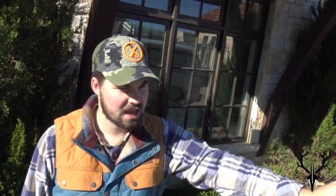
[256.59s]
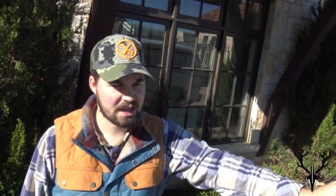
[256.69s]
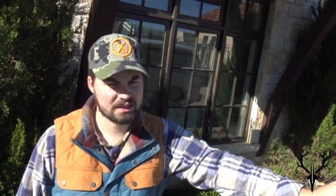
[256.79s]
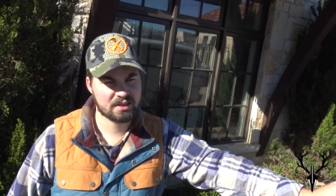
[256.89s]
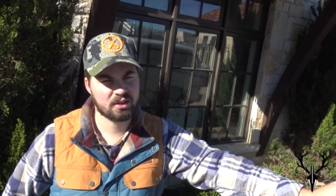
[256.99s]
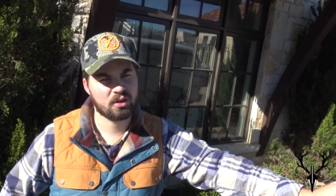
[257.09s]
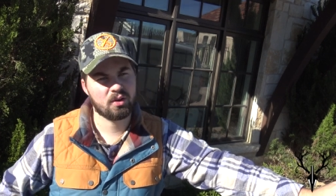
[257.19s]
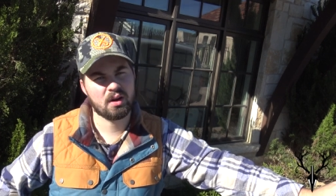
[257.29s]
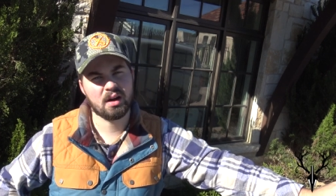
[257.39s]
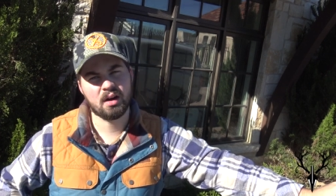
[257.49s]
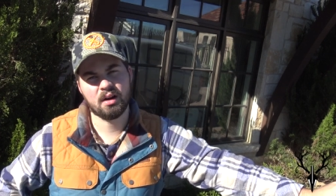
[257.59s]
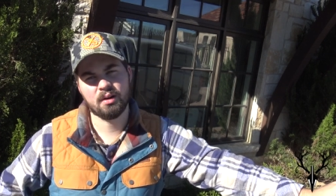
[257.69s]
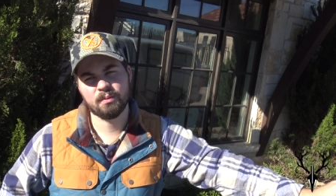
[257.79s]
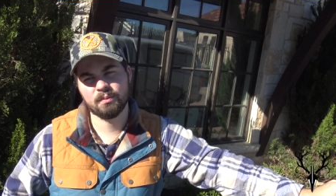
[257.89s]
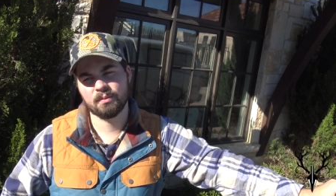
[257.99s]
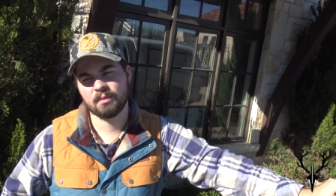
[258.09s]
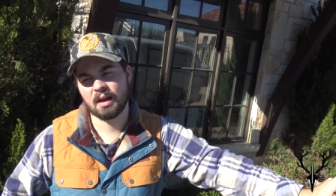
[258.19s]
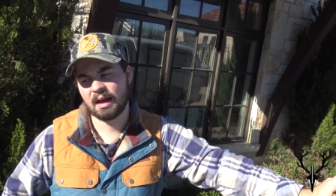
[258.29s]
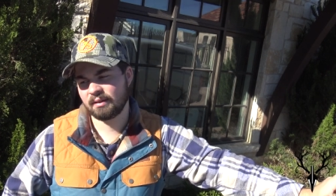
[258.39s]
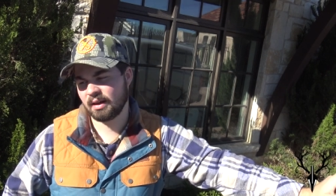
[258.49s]
until
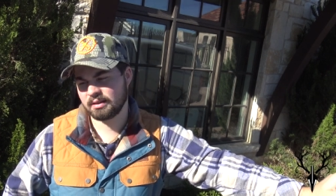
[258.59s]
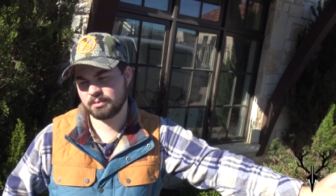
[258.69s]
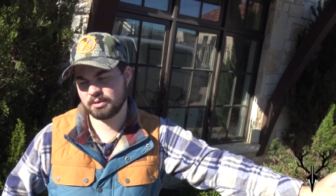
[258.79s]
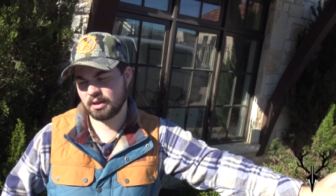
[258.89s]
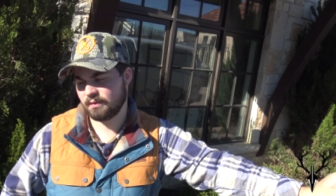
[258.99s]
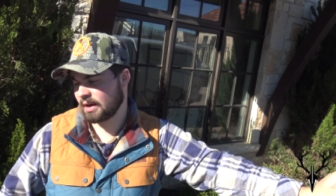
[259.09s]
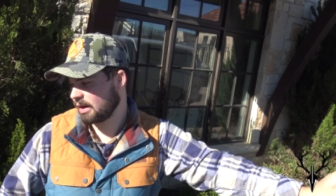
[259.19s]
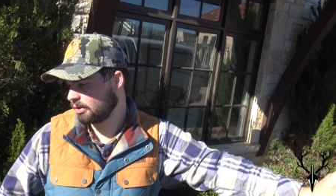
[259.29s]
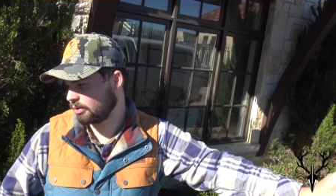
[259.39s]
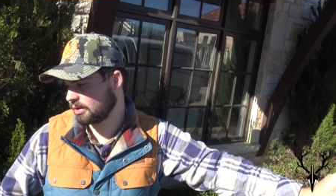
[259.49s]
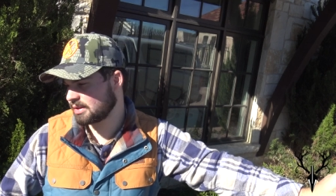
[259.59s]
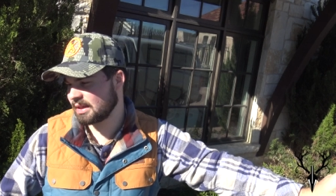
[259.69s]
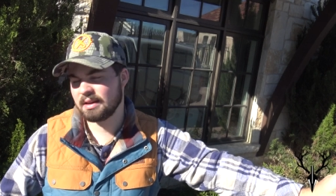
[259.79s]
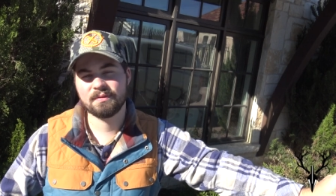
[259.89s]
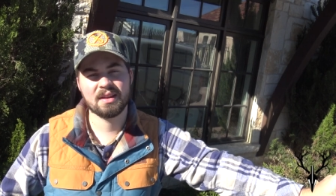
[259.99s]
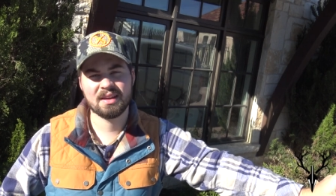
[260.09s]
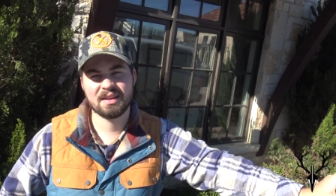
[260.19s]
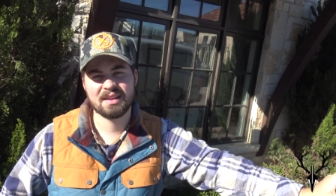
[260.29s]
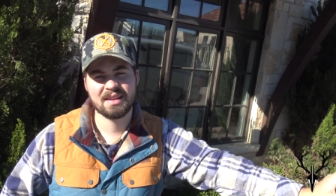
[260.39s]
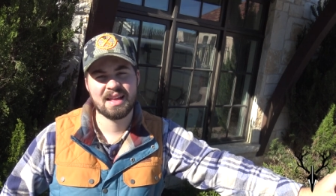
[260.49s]
I got some stuff I gotta do this
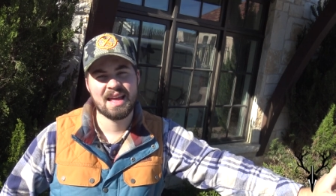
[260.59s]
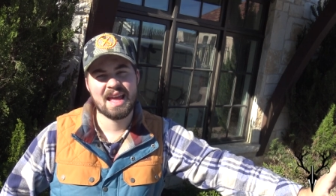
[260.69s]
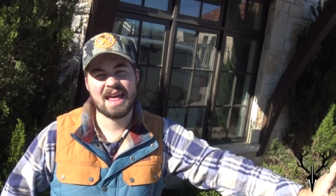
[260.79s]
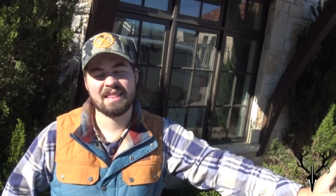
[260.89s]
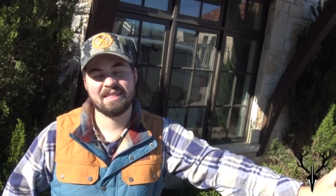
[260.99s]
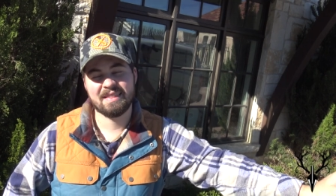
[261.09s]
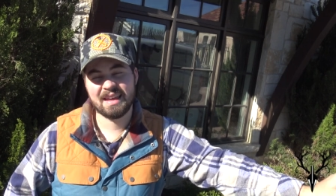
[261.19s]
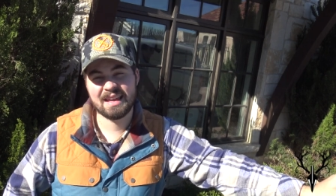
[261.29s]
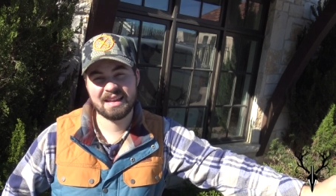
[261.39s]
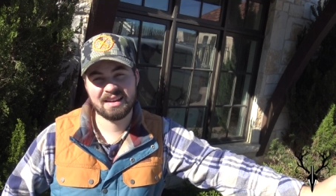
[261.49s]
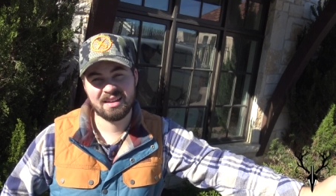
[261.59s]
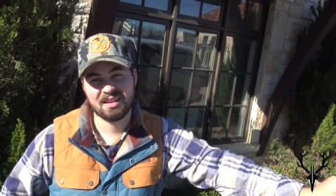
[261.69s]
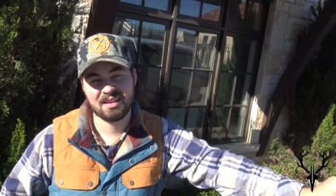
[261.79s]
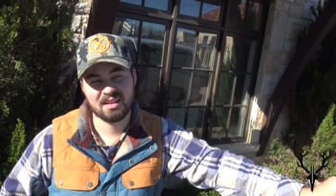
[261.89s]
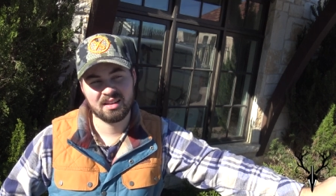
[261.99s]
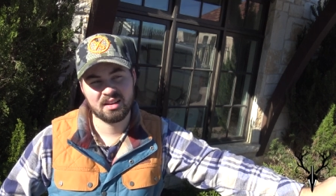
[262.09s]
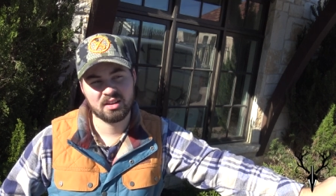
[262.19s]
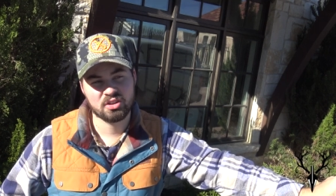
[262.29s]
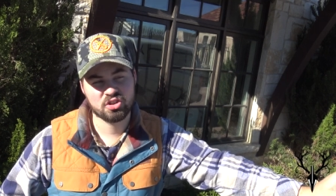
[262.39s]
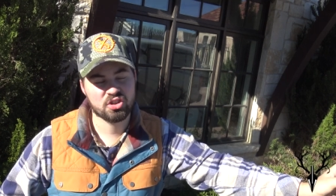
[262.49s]
evening. And then
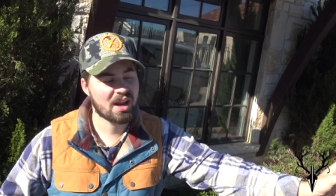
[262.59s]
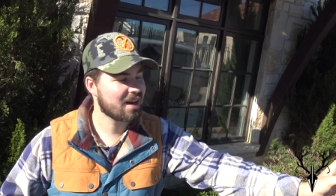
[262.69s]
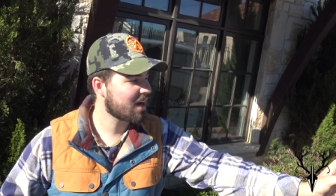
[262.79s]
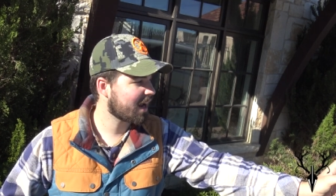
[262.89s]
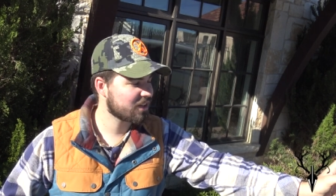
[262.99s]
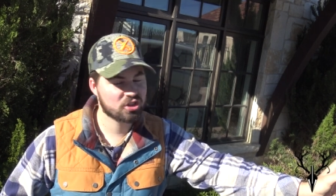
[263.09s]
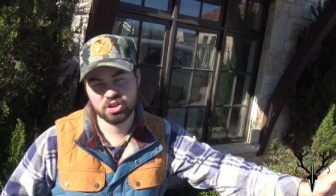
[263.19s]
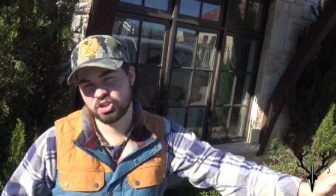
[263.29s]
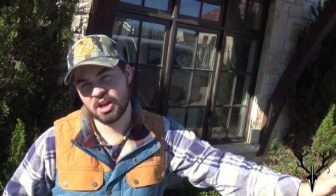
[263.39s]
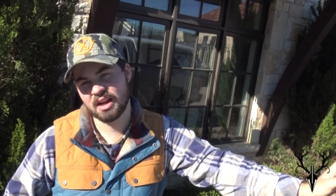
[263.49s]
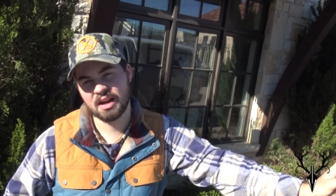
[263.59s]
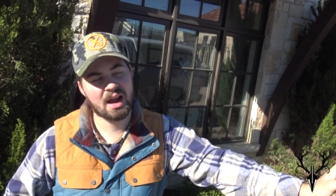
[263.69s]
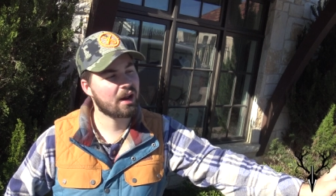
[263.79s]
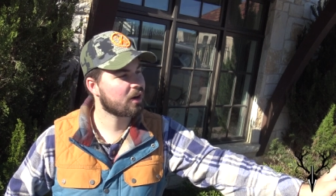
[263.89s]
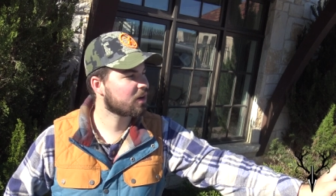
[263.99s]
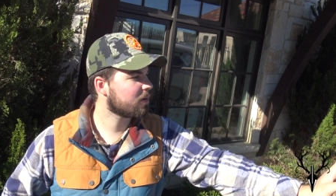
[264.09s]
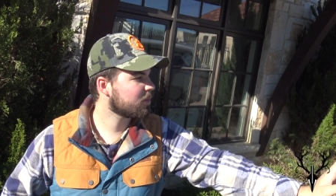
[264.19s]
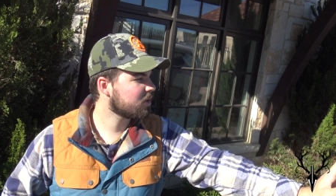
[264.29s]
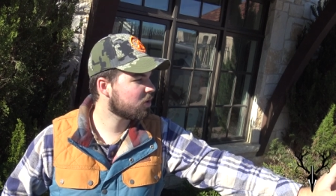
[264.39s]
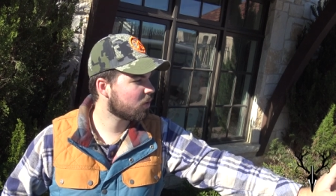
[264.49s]
Shay and I are gonna
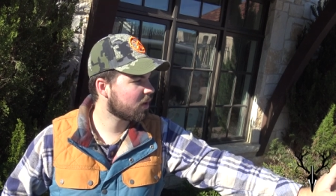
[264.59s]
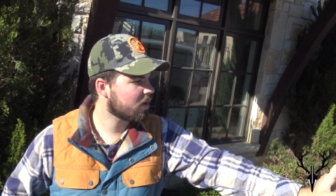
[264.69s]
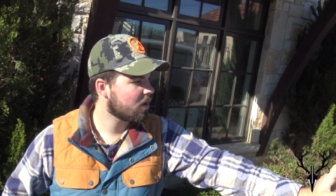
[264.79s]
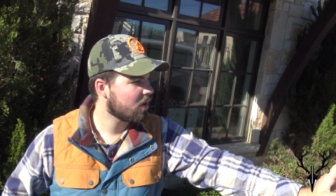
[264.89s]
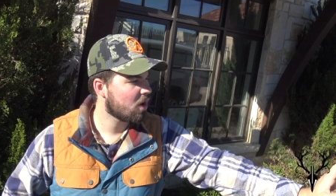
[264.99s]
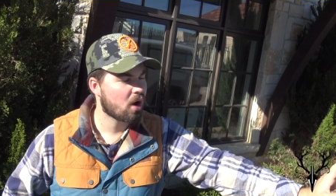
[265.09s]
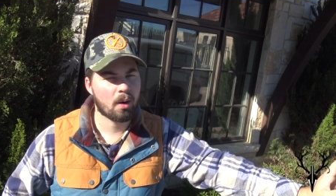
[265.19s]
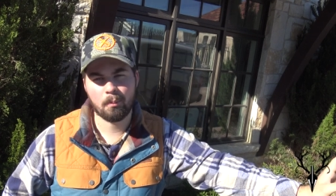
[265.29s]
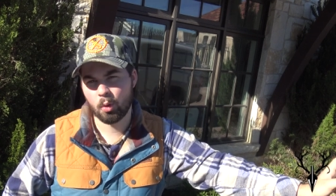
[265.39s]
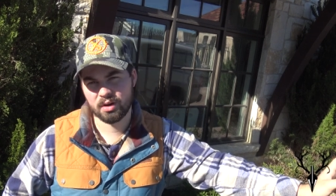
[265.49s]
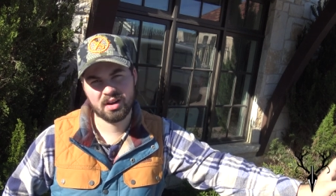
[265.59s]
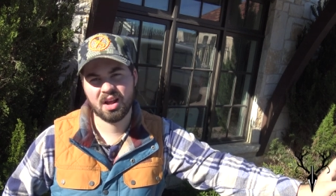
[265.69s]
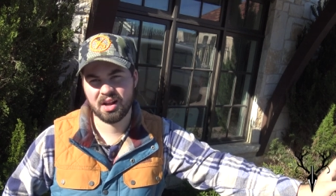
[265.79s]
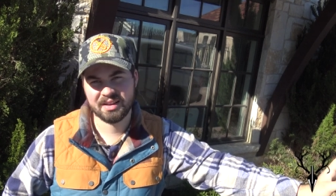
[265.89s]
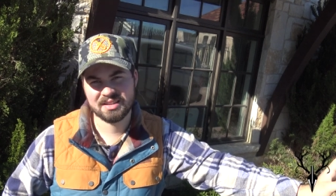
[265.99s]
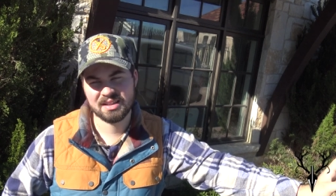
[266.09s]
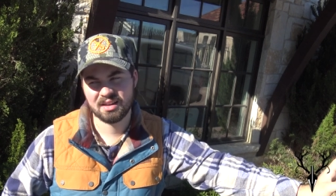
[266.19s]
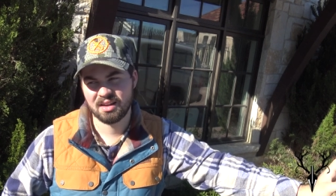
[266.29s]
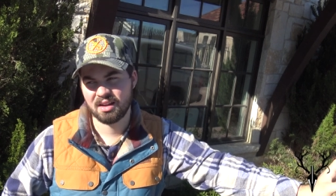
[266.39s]
be doing a morning hunt